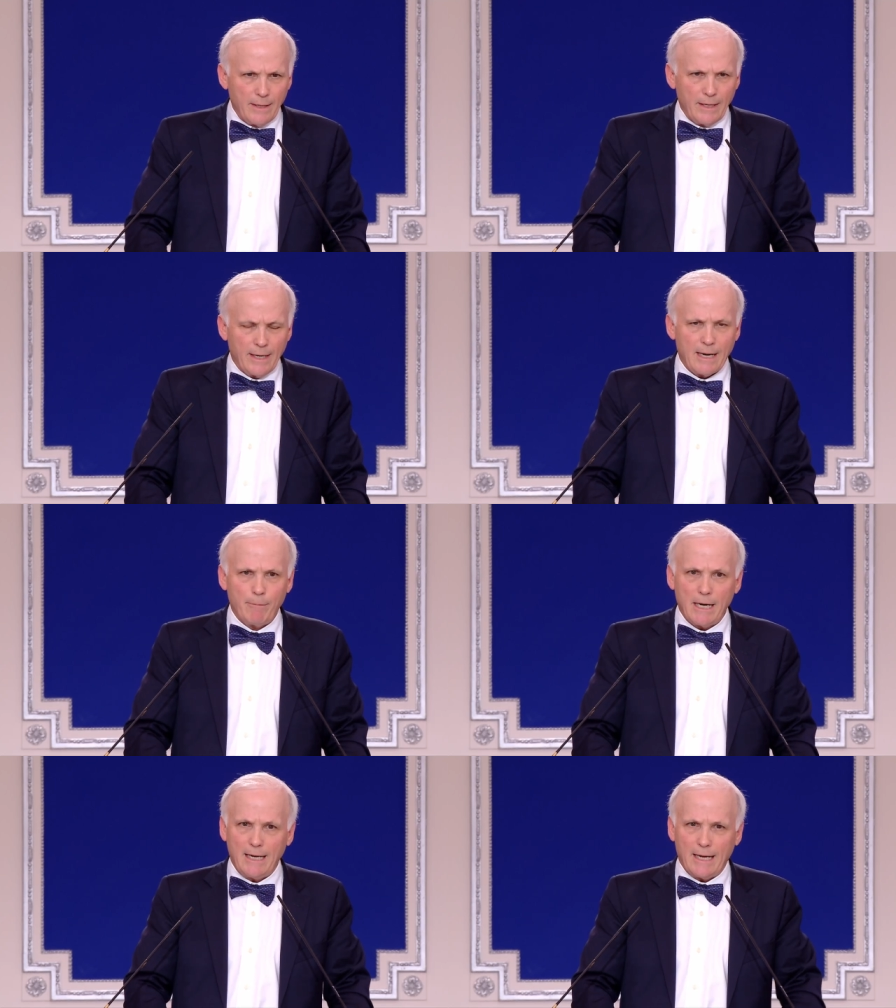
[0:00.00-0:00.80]
And I
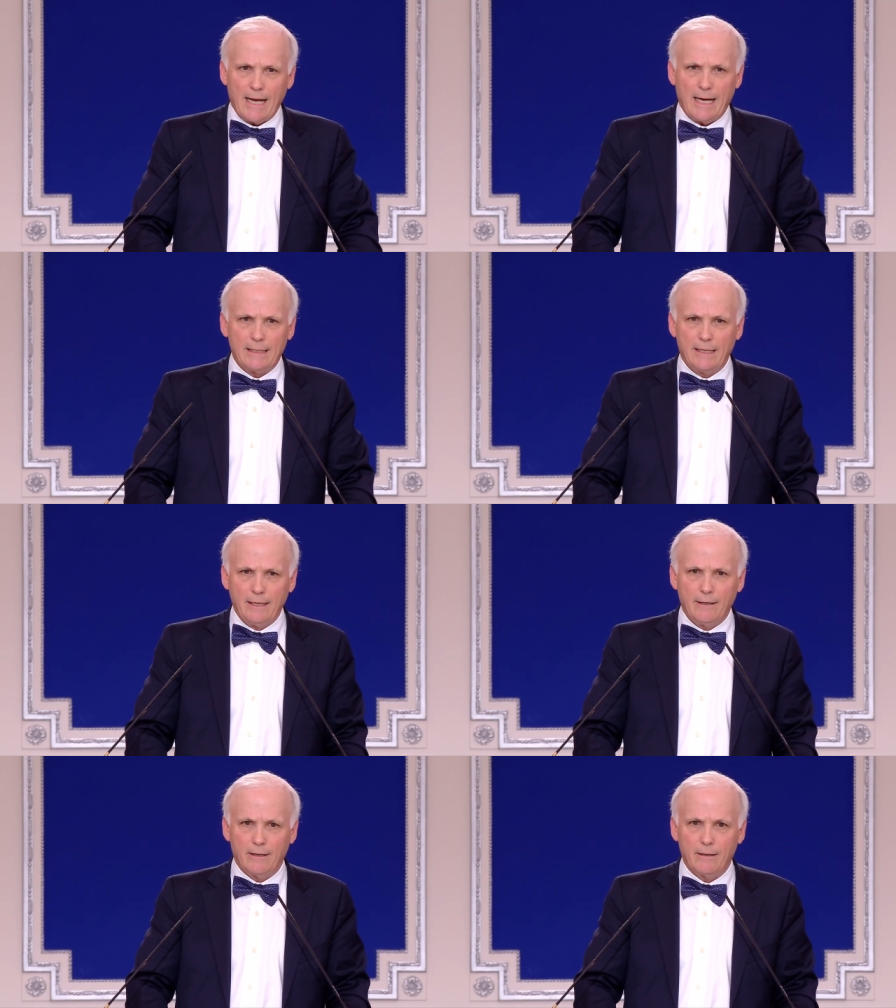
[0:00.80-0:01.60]
might add
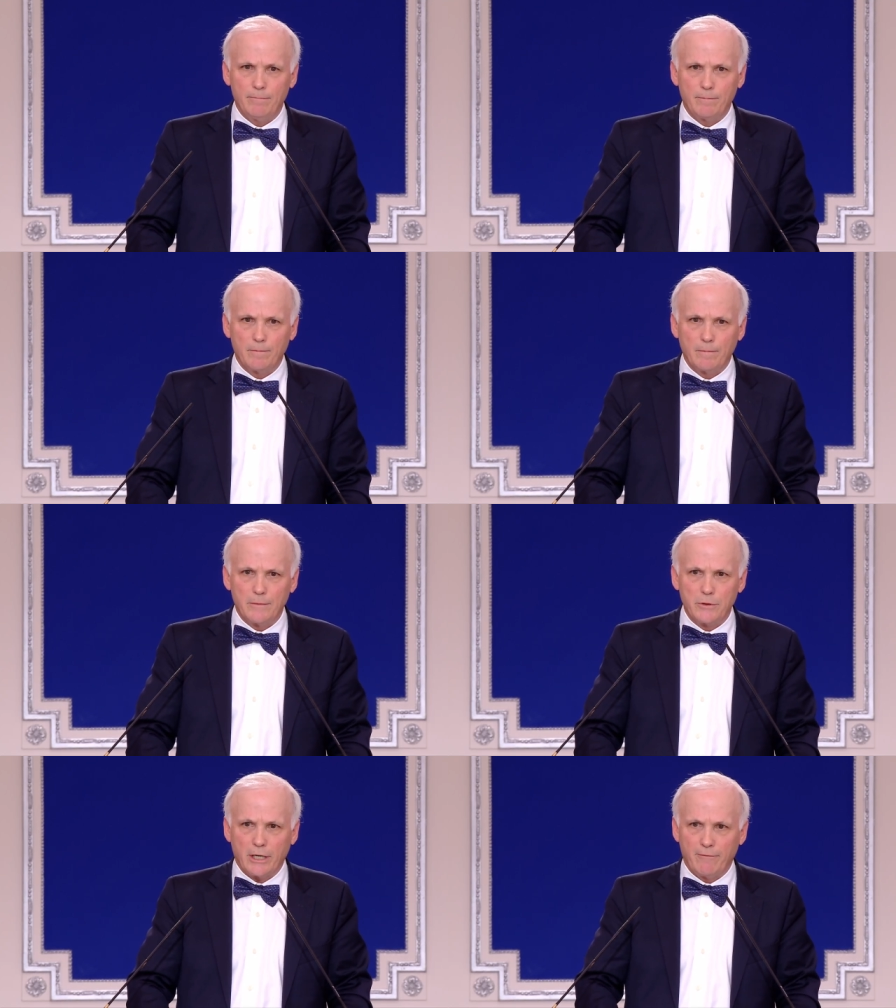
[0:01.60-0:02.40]
here,
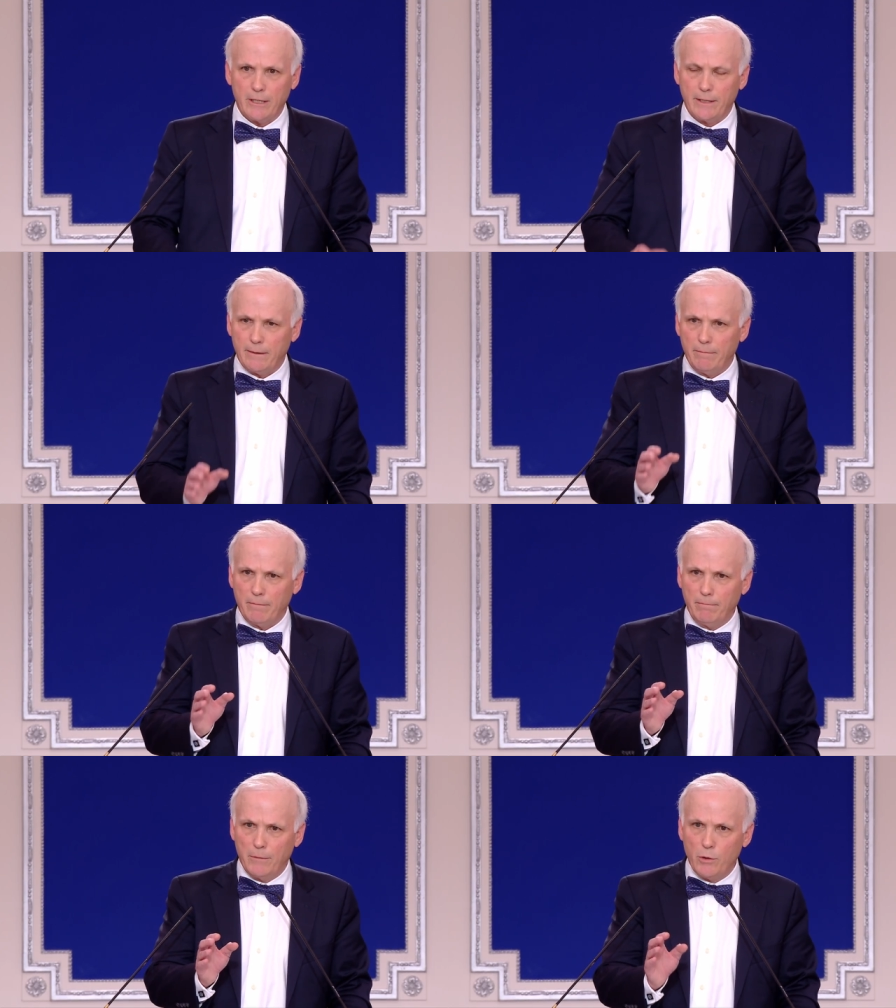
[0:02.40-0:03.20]
Javaid,
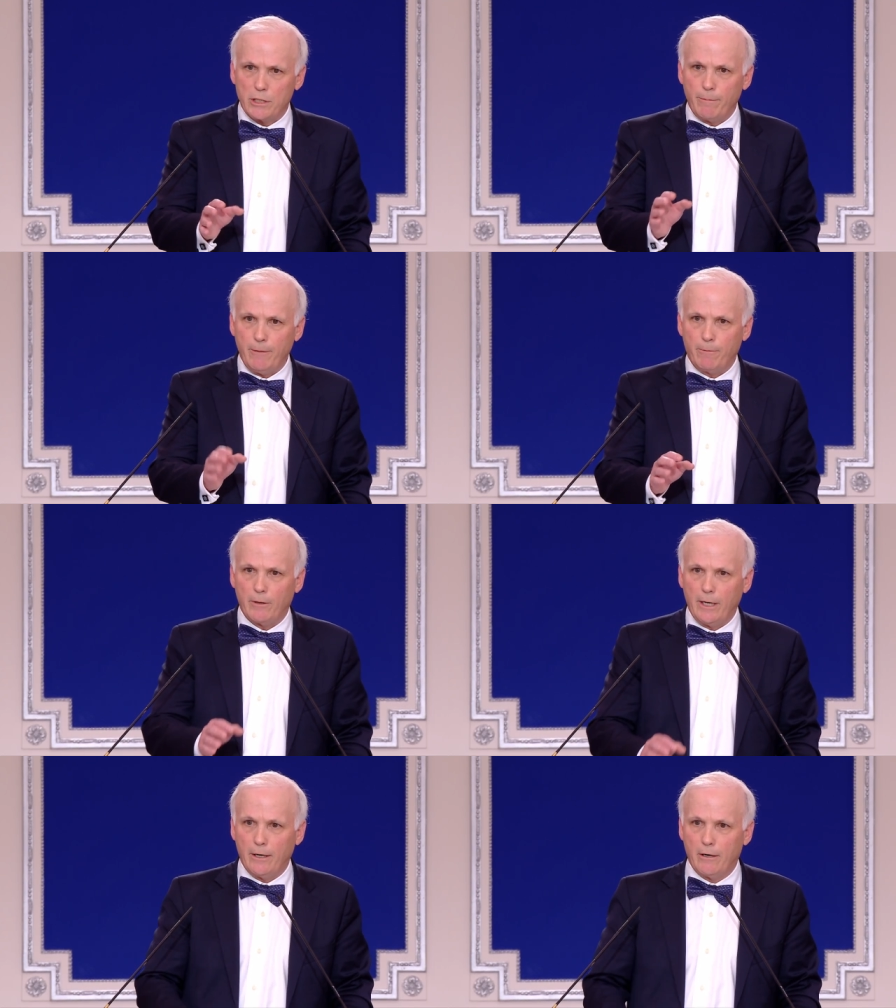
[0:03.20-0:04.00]
that most people
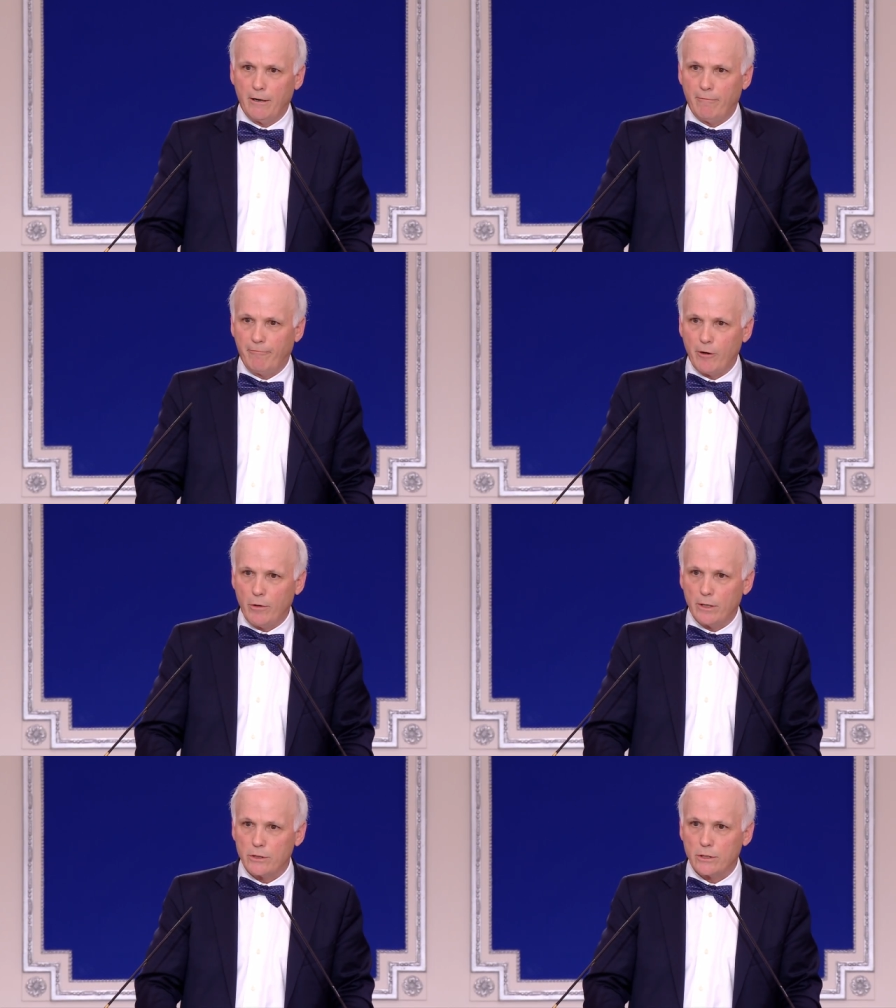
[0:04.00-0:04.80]
here have
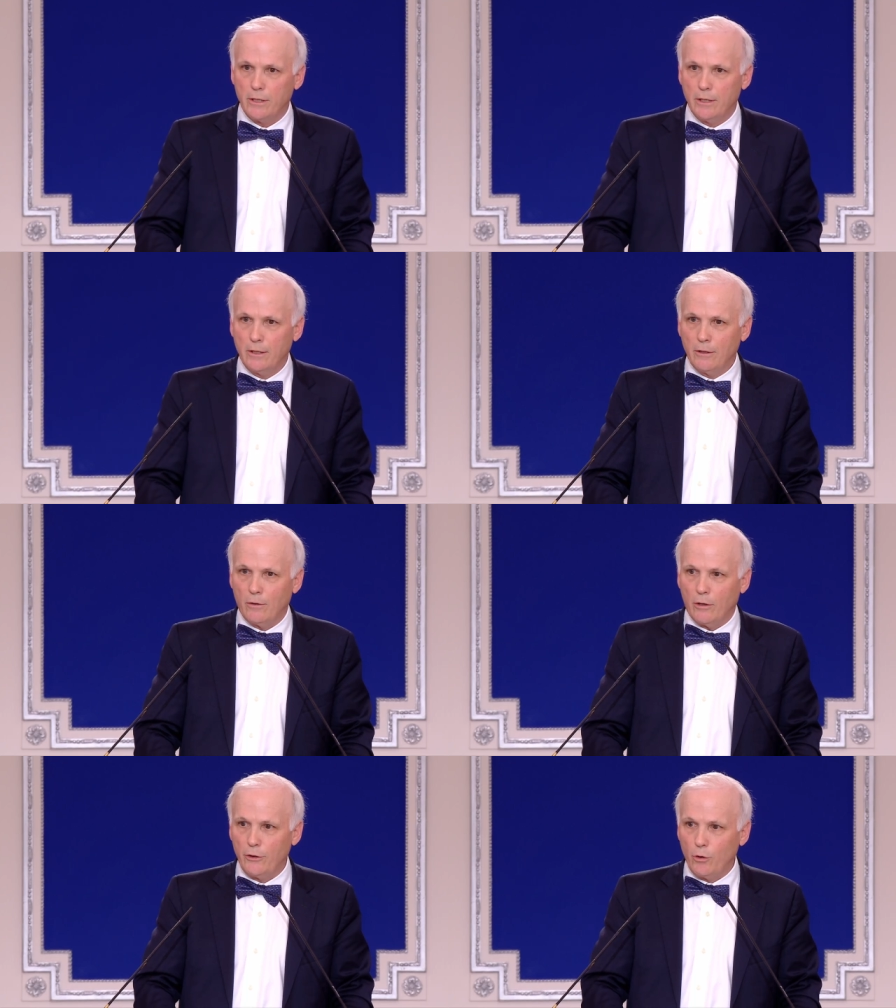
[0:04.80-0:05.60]
focused
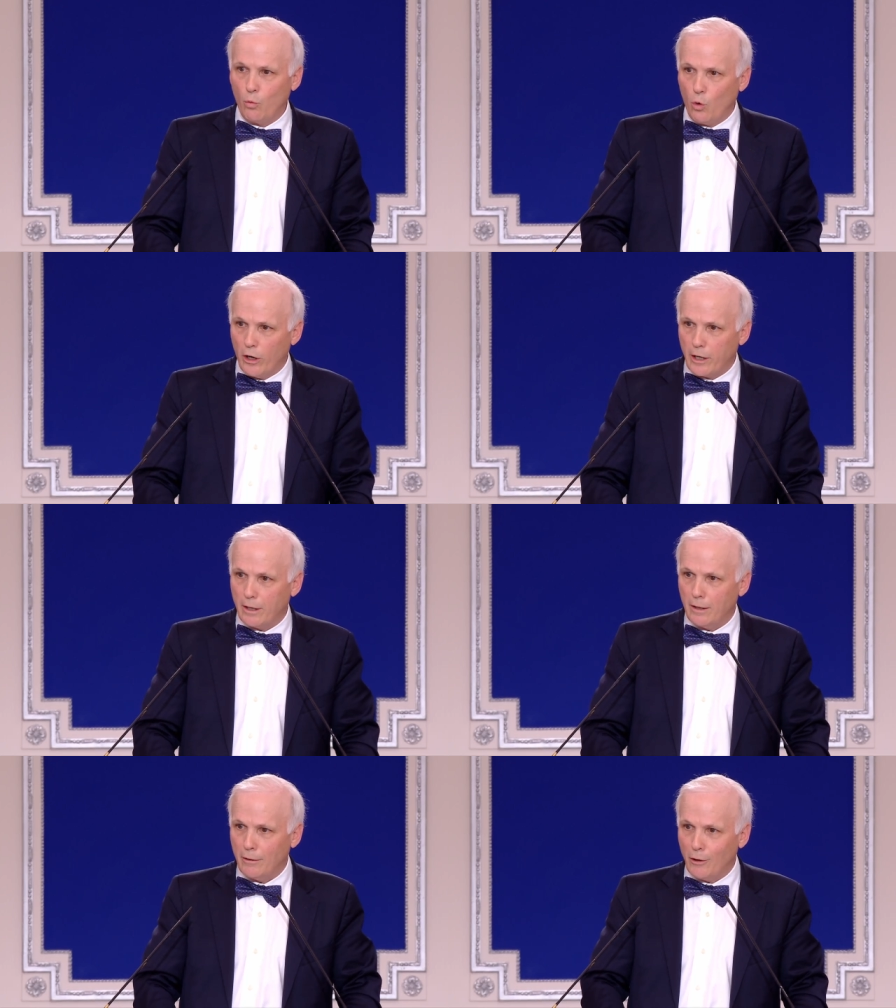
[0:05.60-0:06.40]
on your work
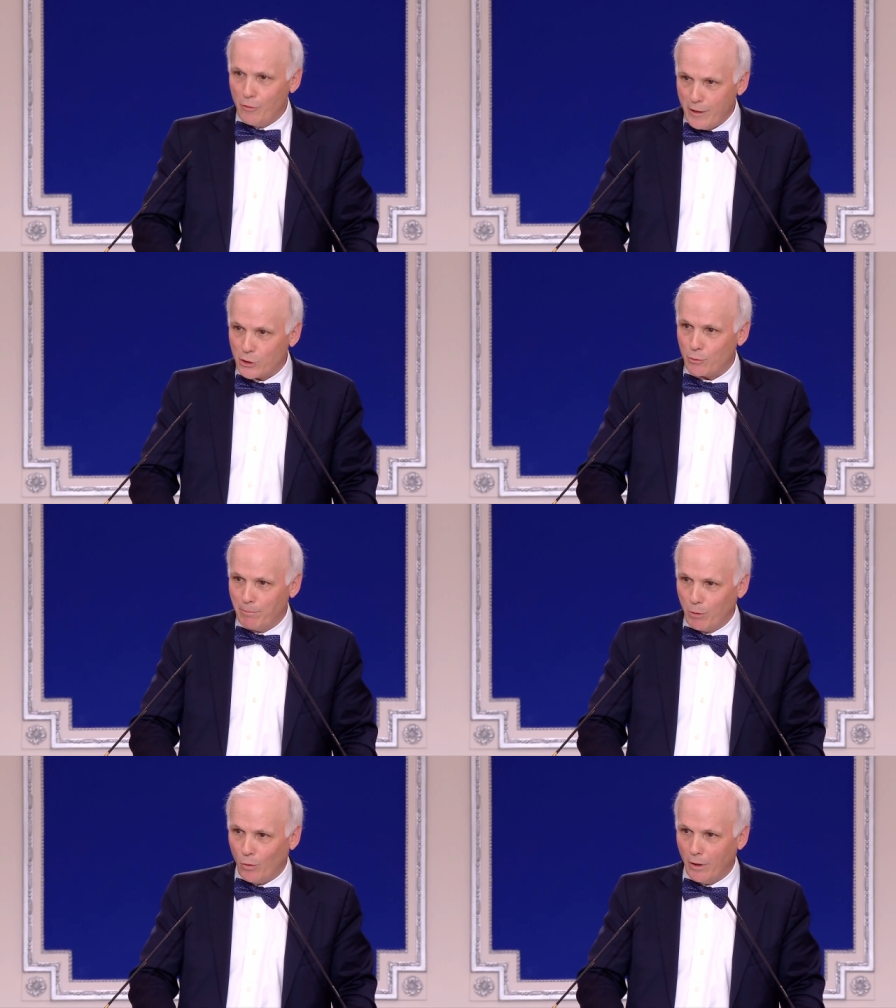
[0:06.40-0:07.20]
on this
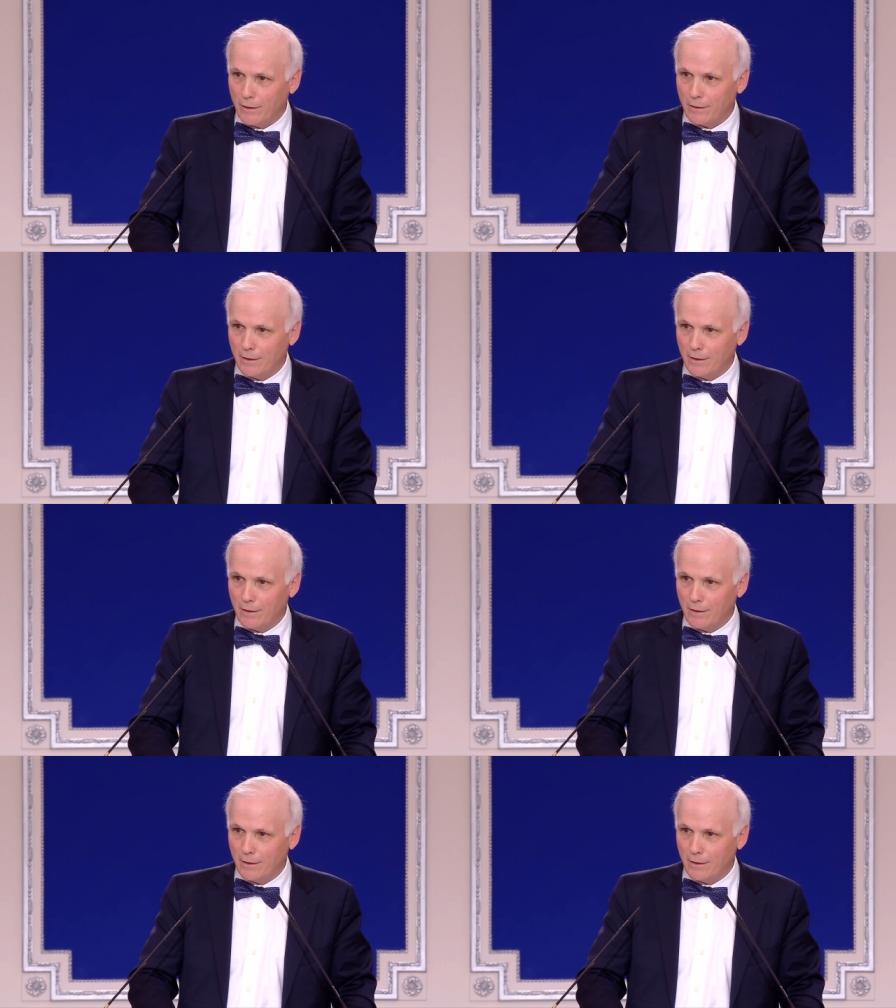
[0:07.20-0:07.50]
report.